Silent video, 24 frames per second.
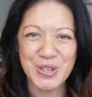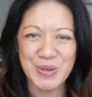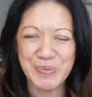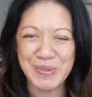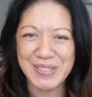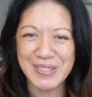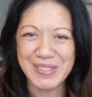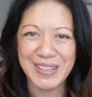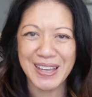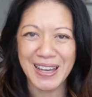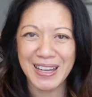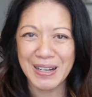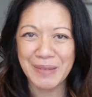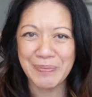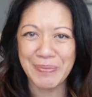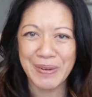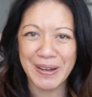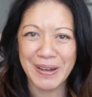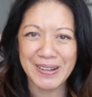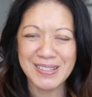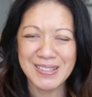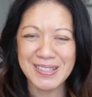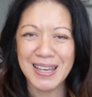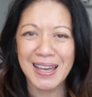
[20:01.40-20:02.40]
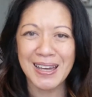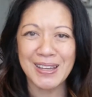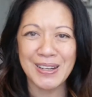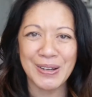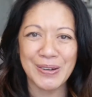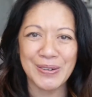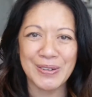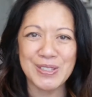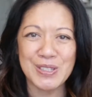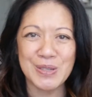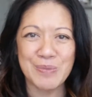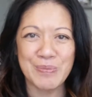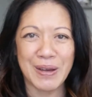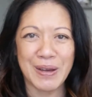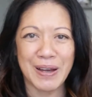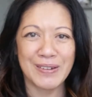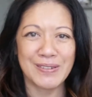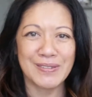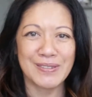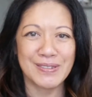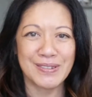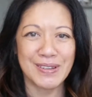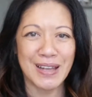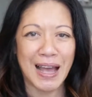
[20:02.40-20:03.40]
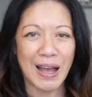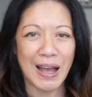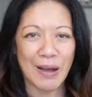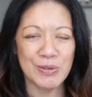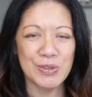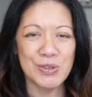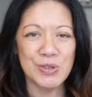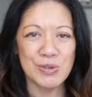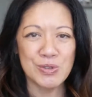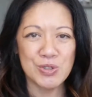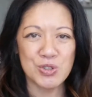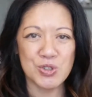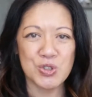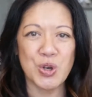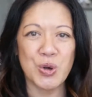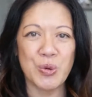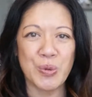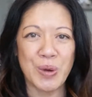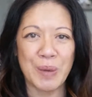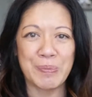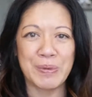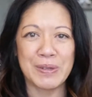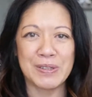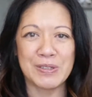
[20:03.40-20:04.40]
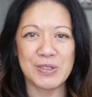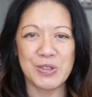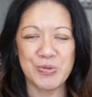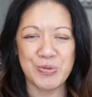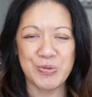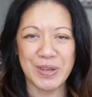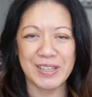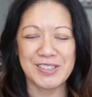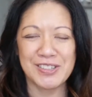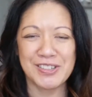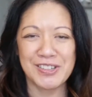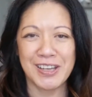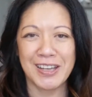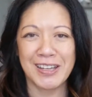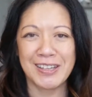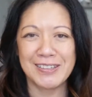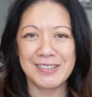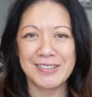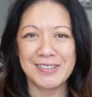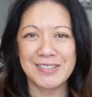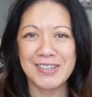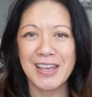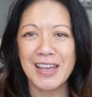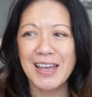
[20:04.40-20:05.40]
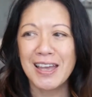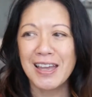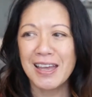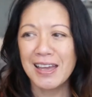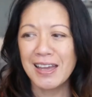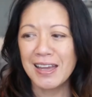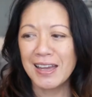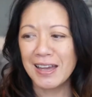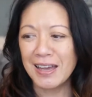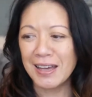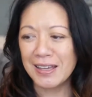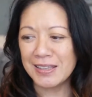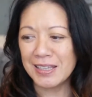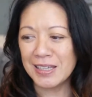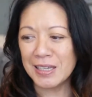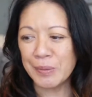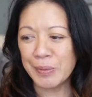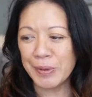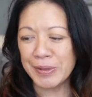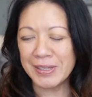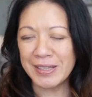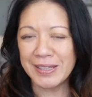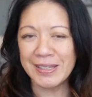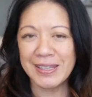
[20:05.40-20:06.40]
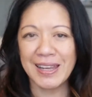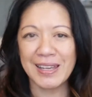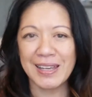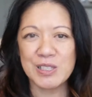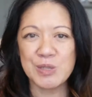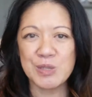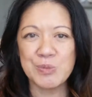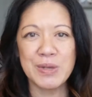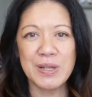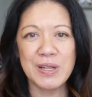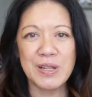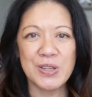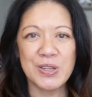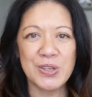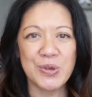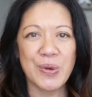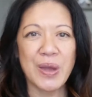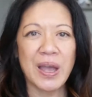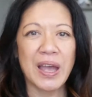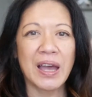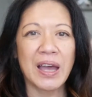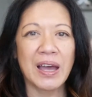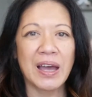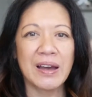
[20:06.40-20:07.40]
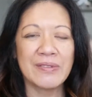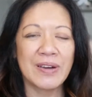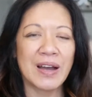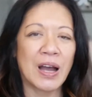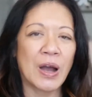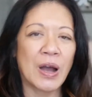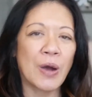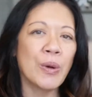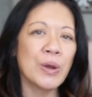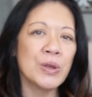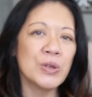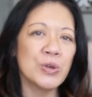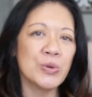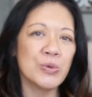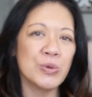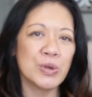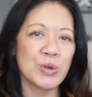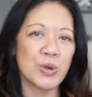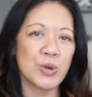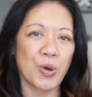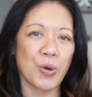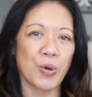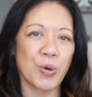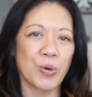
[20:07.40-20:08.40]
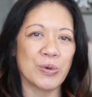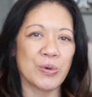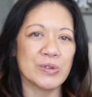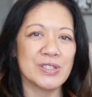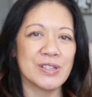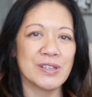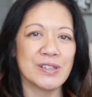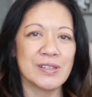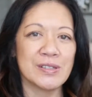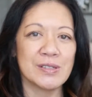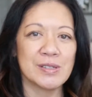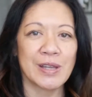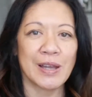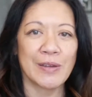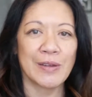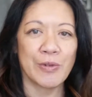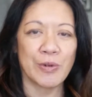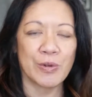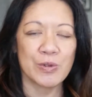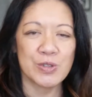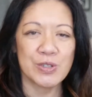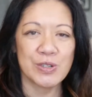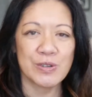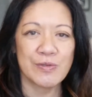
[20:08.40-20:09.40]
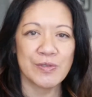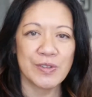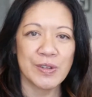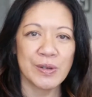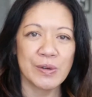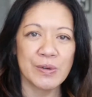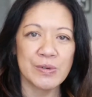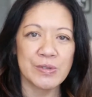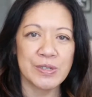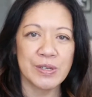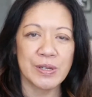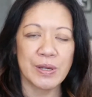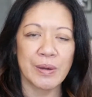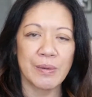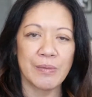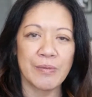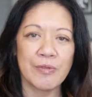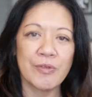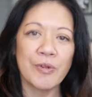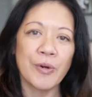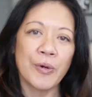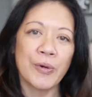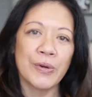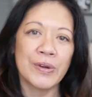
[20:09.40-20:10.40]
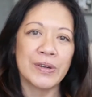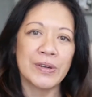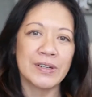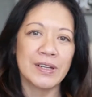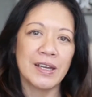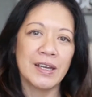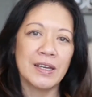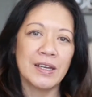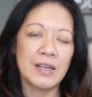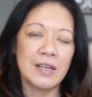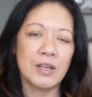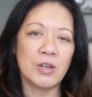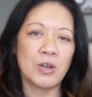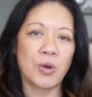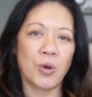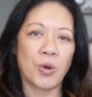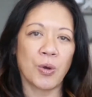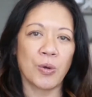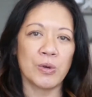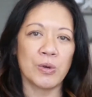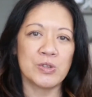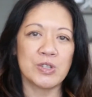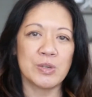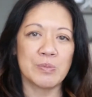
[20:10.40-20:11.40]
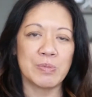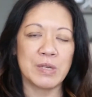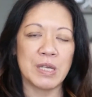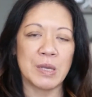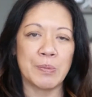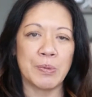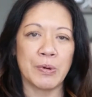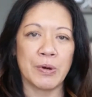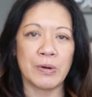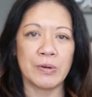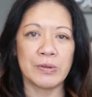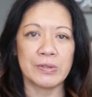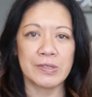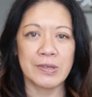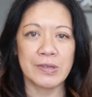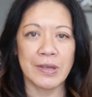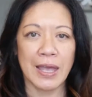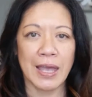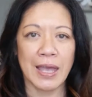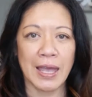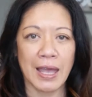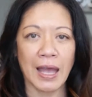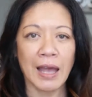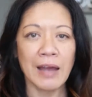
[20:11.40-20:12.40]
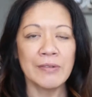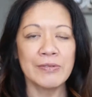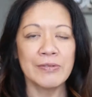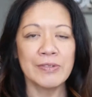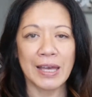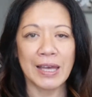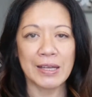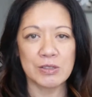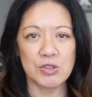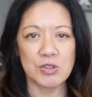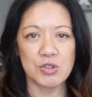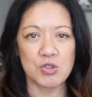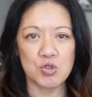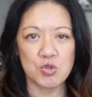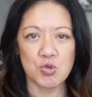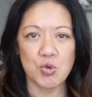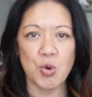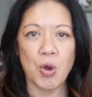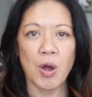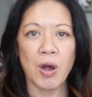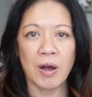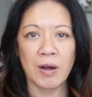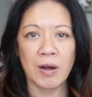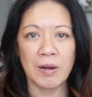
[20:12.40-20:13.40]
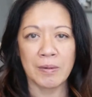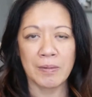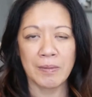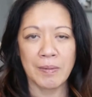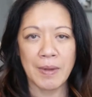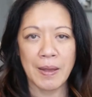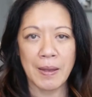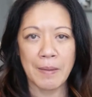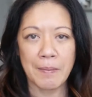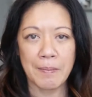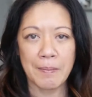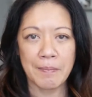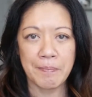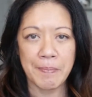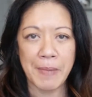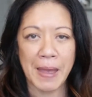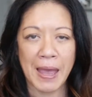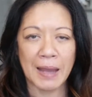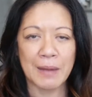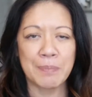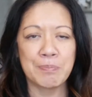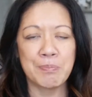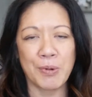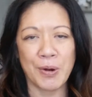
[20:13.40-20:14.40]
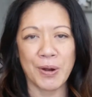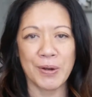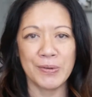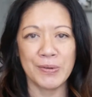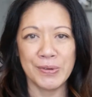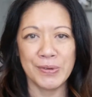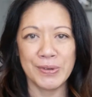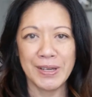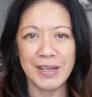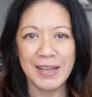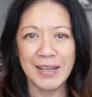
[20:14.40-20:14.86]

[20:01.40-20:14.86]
is not about a title, it's about how you show up and create change. Think about the next meeting you have. How are you encouraging these divergent views to come forward? Encouraging people to have that strong backbone,